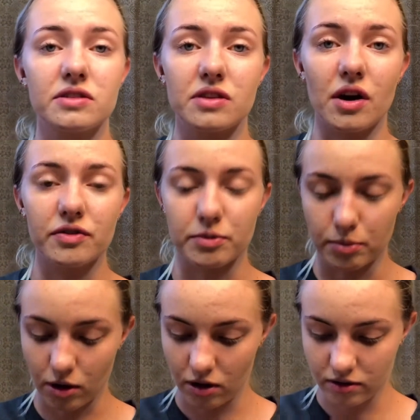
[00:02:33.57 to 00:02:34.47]
soft
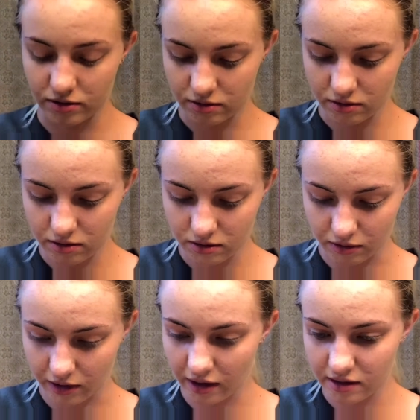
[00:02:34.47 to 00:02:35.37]
bronze, so
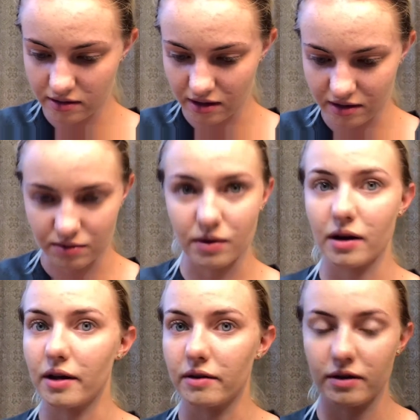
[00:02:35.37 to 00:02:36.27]
I guess that's what
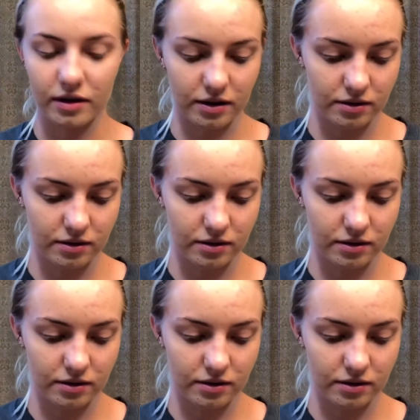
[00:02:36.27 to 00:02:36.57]
color it